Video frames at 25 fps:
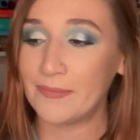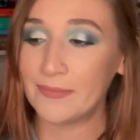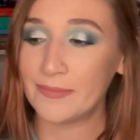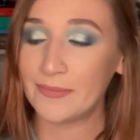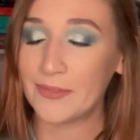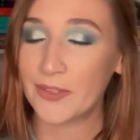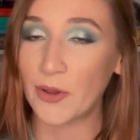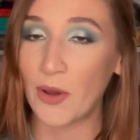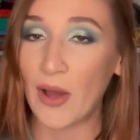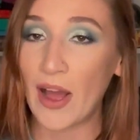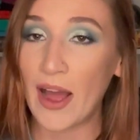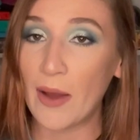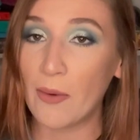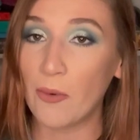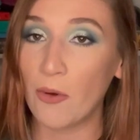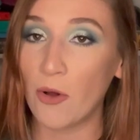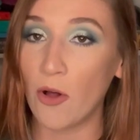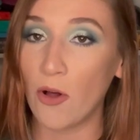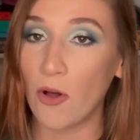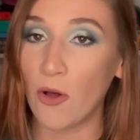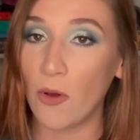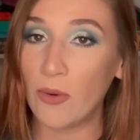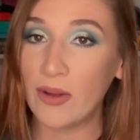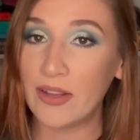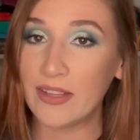So I will
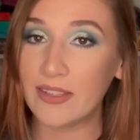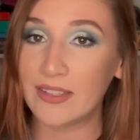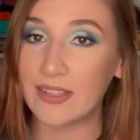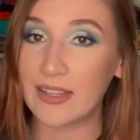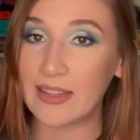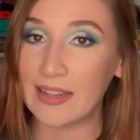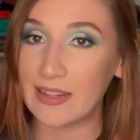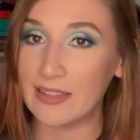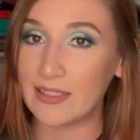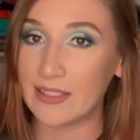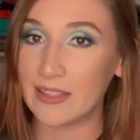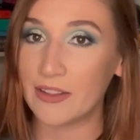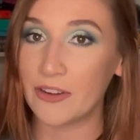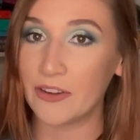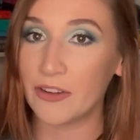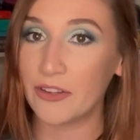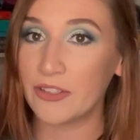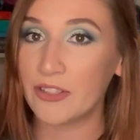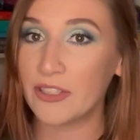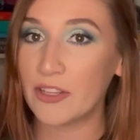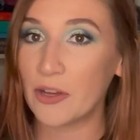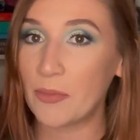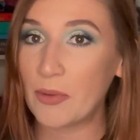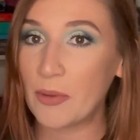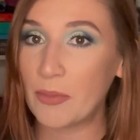always, to the ends of the
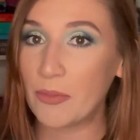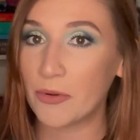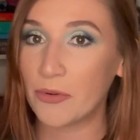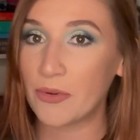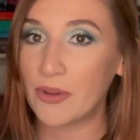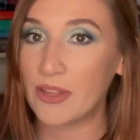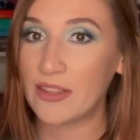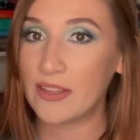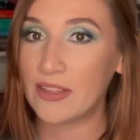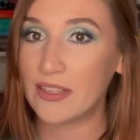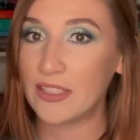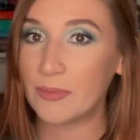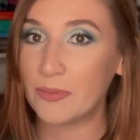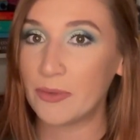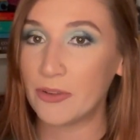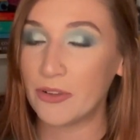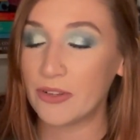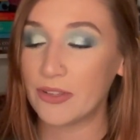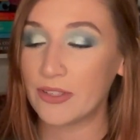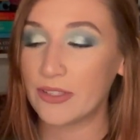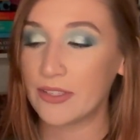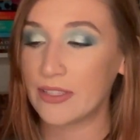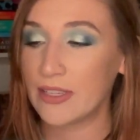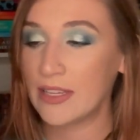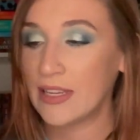earth, tell people to read these
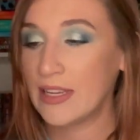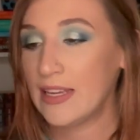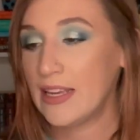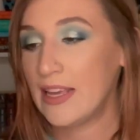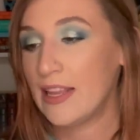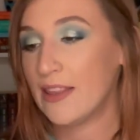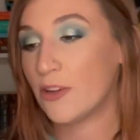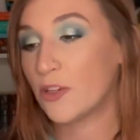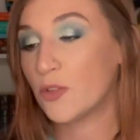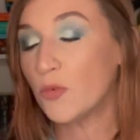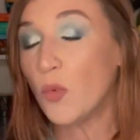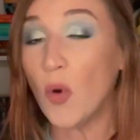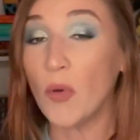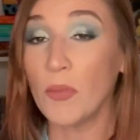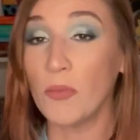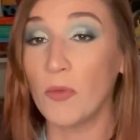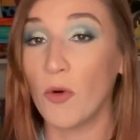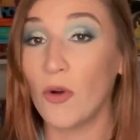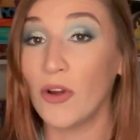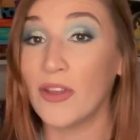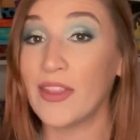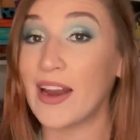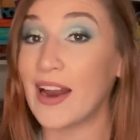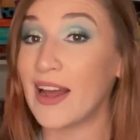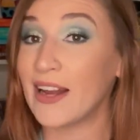books. There's one
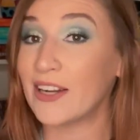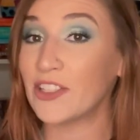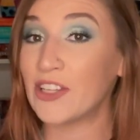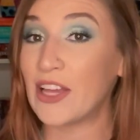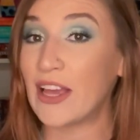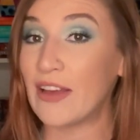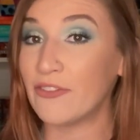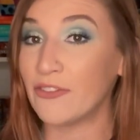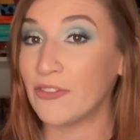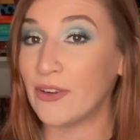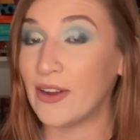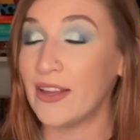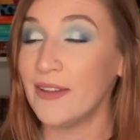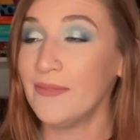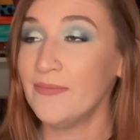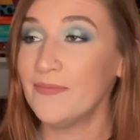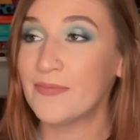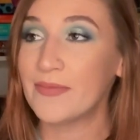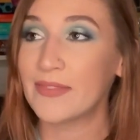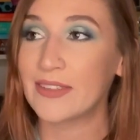more that I actually haven't read.